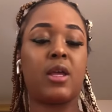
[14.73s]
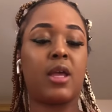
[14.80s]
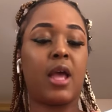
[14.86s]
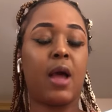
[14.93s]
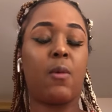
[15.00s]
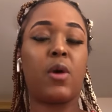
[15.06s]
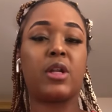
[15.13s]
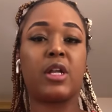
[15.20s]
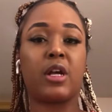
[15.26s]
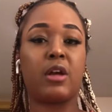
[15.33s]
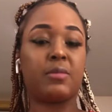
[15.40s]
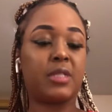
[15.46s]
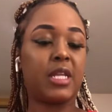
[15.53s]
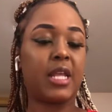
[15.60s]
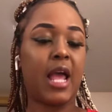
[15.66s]
I want to
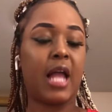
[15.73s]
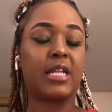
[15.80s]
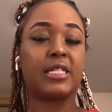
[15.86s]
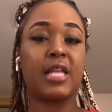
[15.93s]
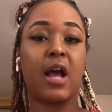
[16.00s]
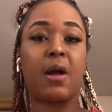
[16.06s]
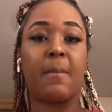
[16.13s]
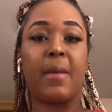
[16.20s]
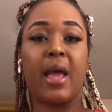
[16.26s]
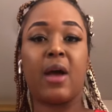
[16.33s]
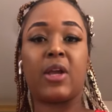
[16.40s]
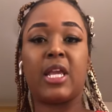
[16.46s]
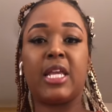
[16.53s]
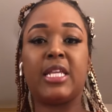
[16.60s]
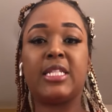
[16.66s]
come to y'all and talk about
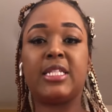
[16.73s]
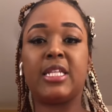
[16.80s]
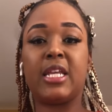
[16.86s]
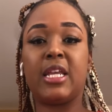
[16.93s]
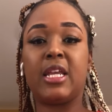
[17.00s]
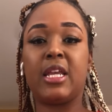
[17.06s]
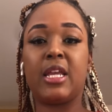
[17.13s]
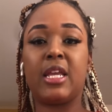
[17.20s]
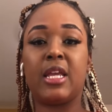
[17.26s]
E Z,